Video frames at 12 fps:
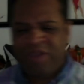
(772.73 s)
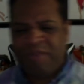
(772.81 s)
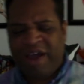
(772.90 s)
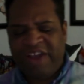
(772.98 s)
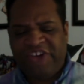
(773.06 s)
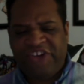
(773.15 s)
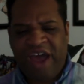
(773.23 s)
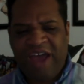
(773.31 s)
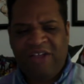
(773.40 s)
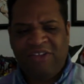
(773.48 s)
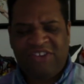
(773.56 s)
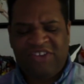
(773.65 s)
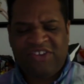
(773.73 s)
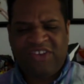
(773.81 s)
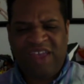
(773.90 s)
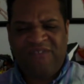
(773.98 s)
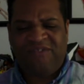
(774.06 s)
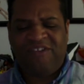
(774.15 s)
my child's
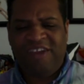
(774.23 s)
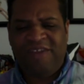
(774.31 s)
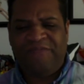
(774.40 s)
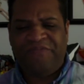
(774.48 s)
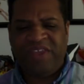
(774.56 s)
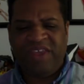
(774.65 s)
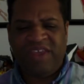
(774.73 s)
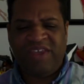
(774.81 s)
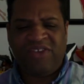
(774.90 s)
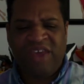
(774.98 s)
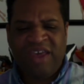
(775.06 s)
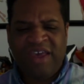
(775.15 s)
safety is